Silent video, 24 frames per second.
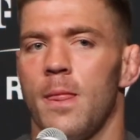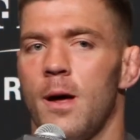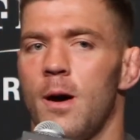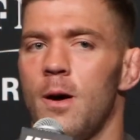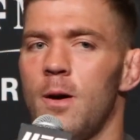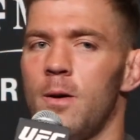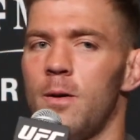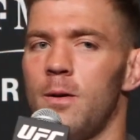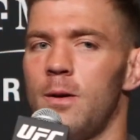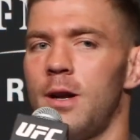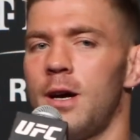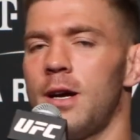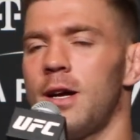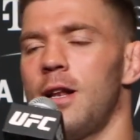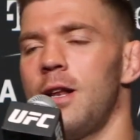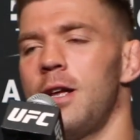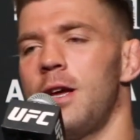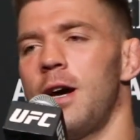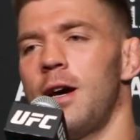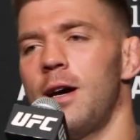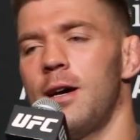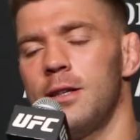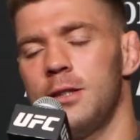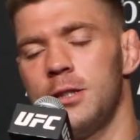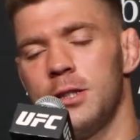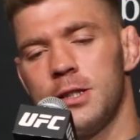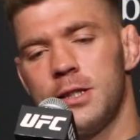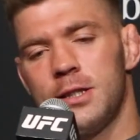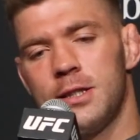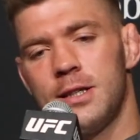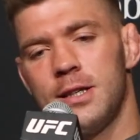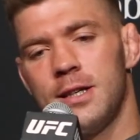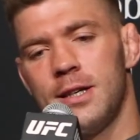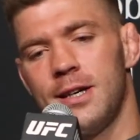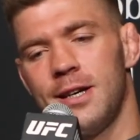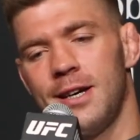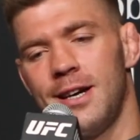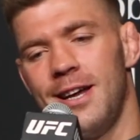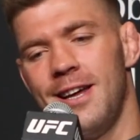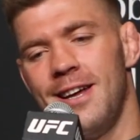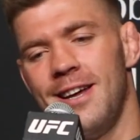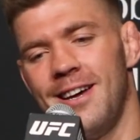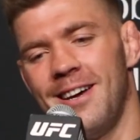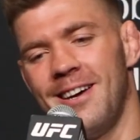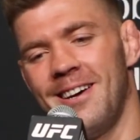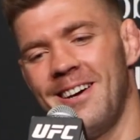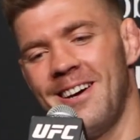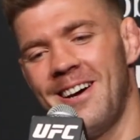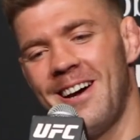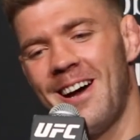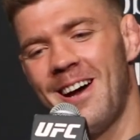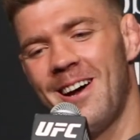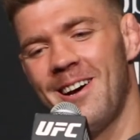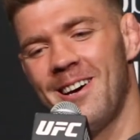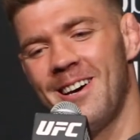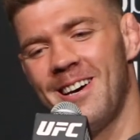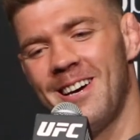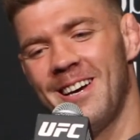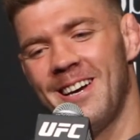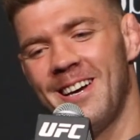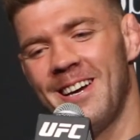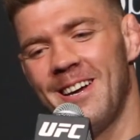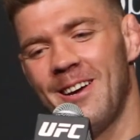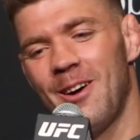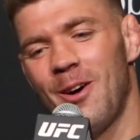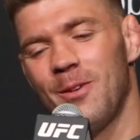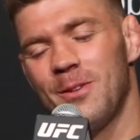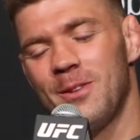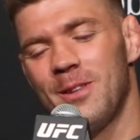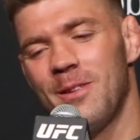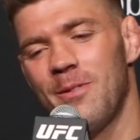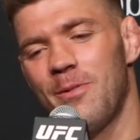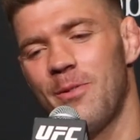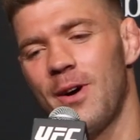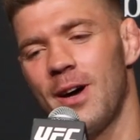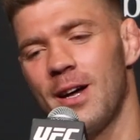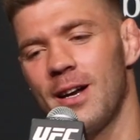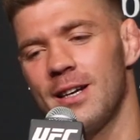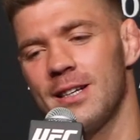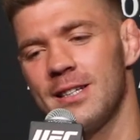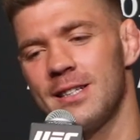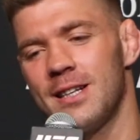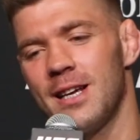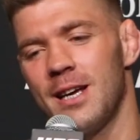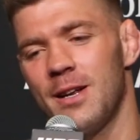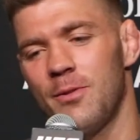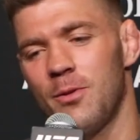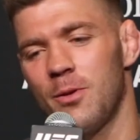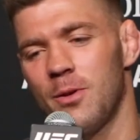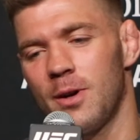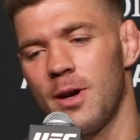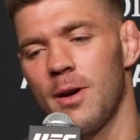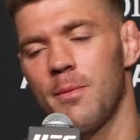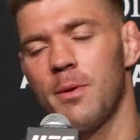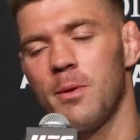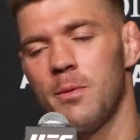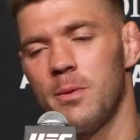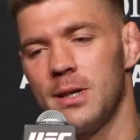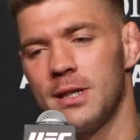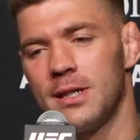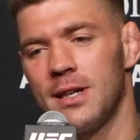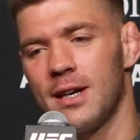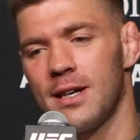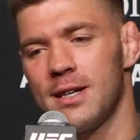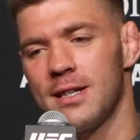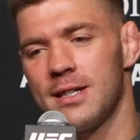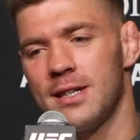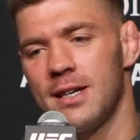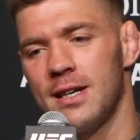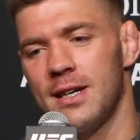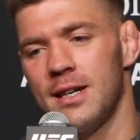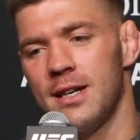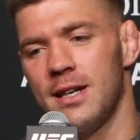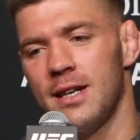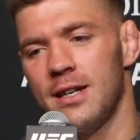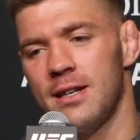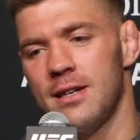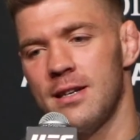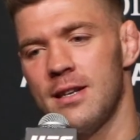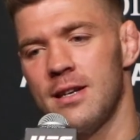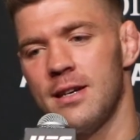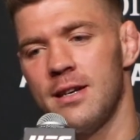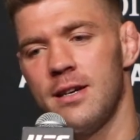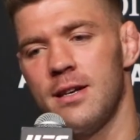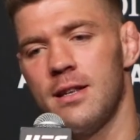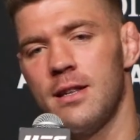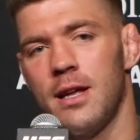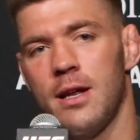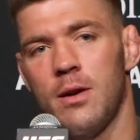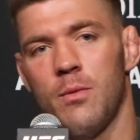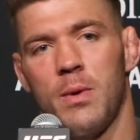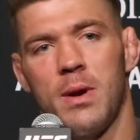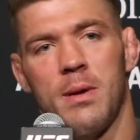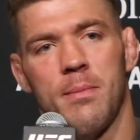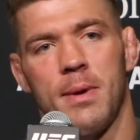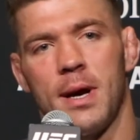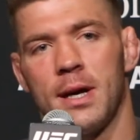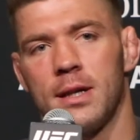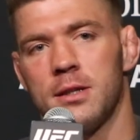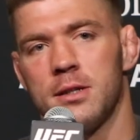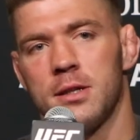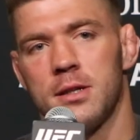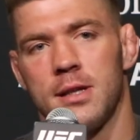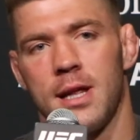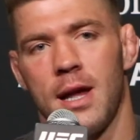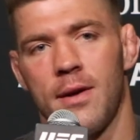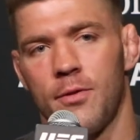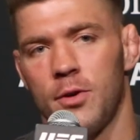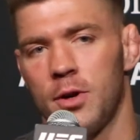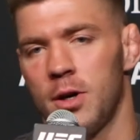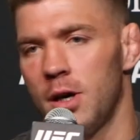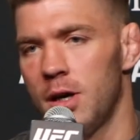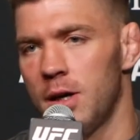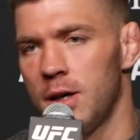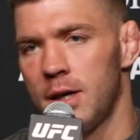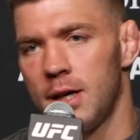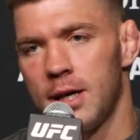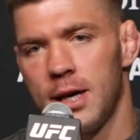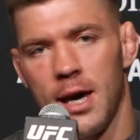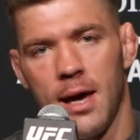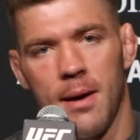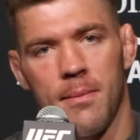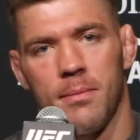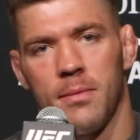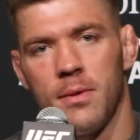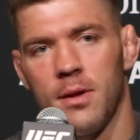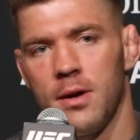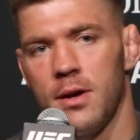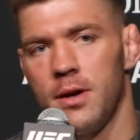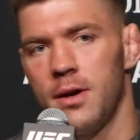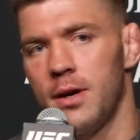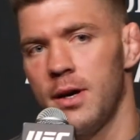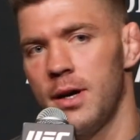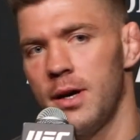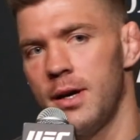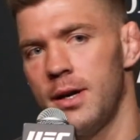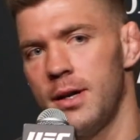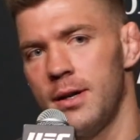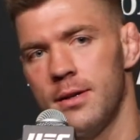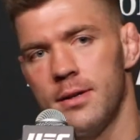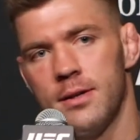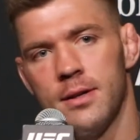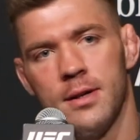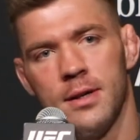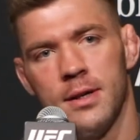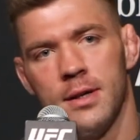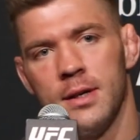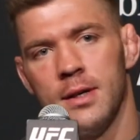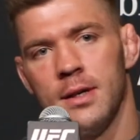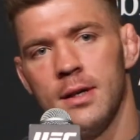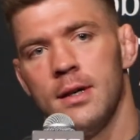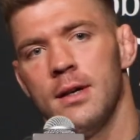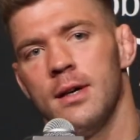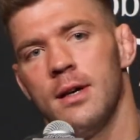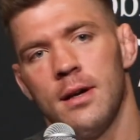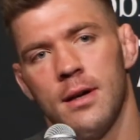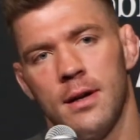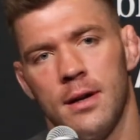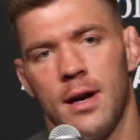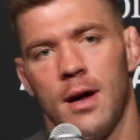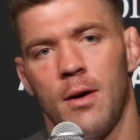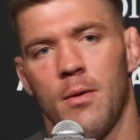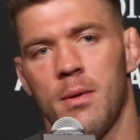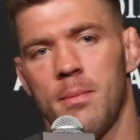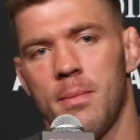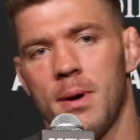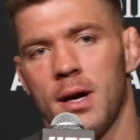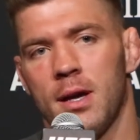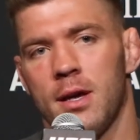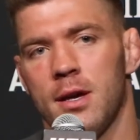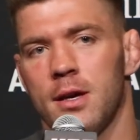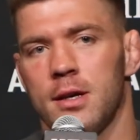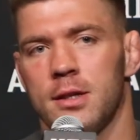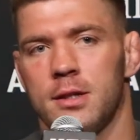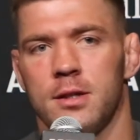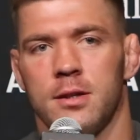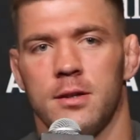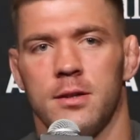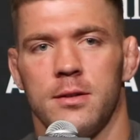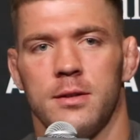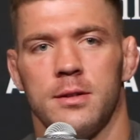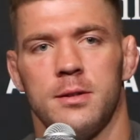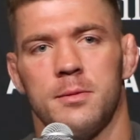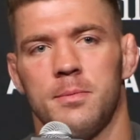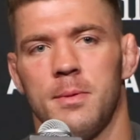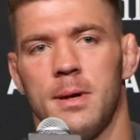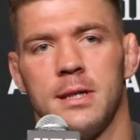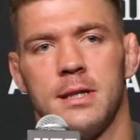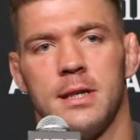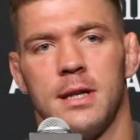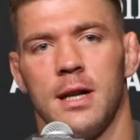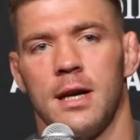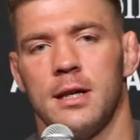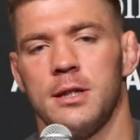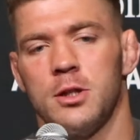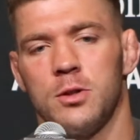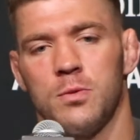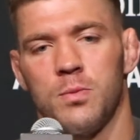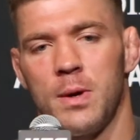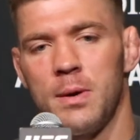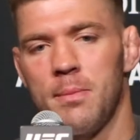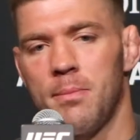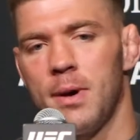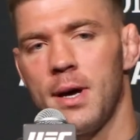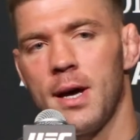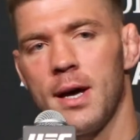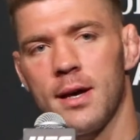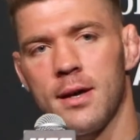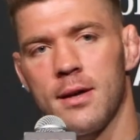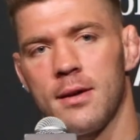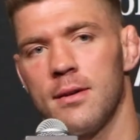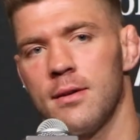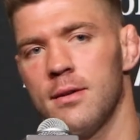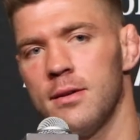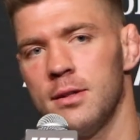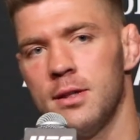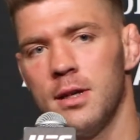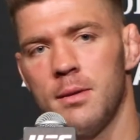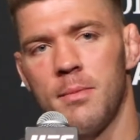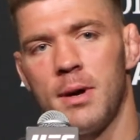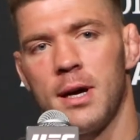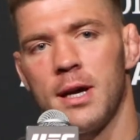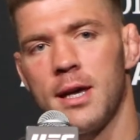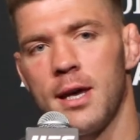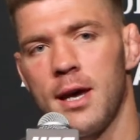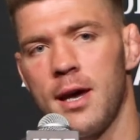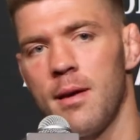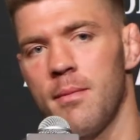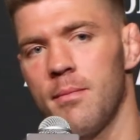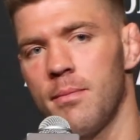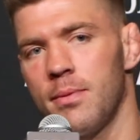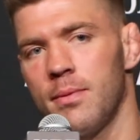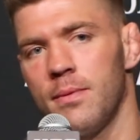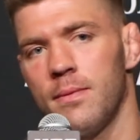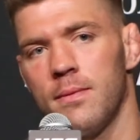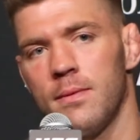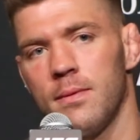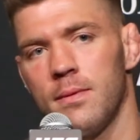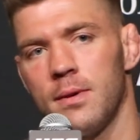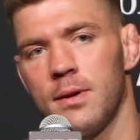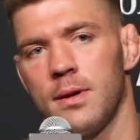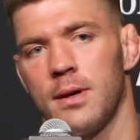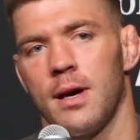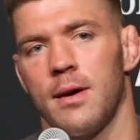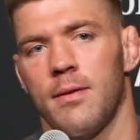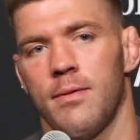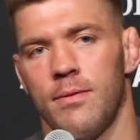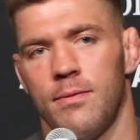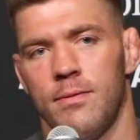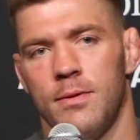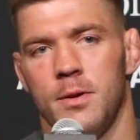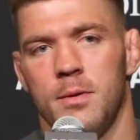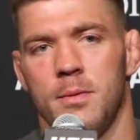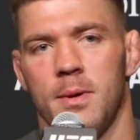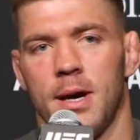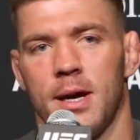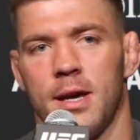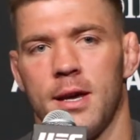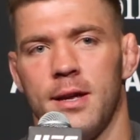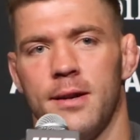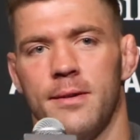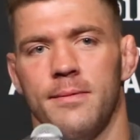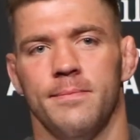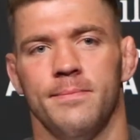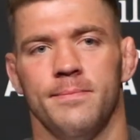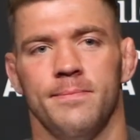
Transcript: Oh, luckily I just after the fight I stayed for a couple of weeks, like I said, and then went back to South Africa, camped there, and now we're back here. So it's basically I just went back, did my camp, flew back in.